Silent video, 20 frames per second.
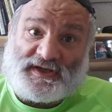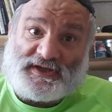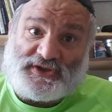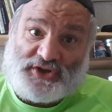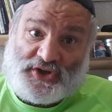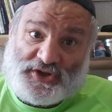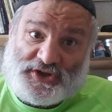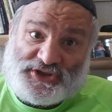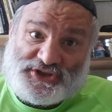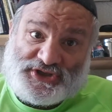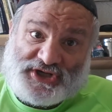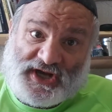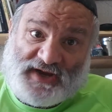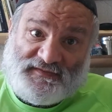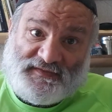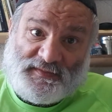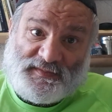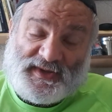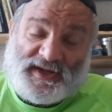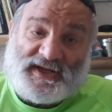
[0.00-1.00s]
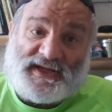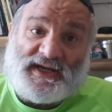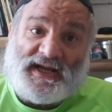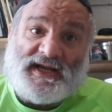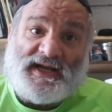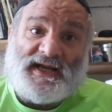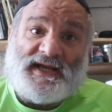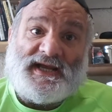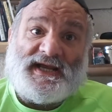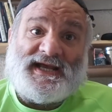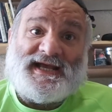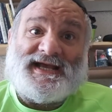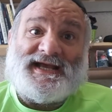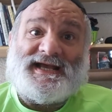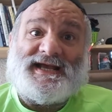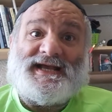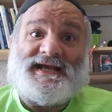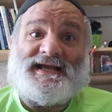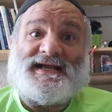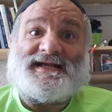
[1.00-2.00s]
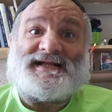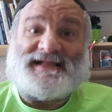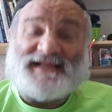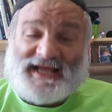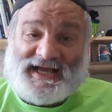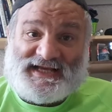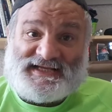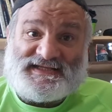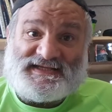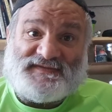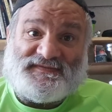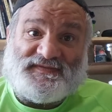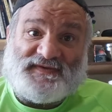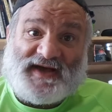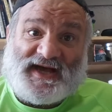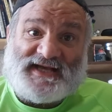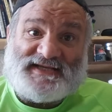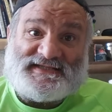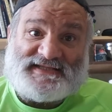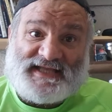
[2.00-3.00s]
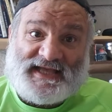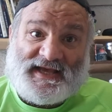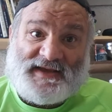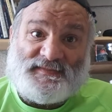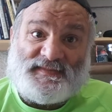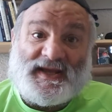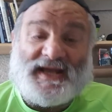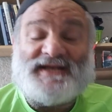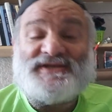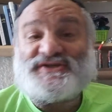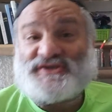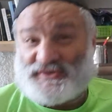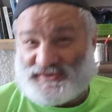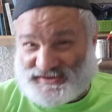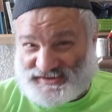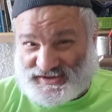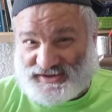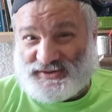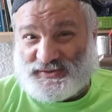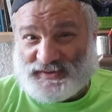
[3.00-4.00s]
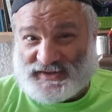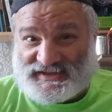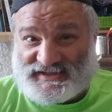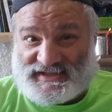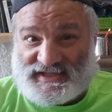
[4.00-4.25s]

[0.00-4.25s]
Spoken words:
Turkish government classifies them, and so does the U.S.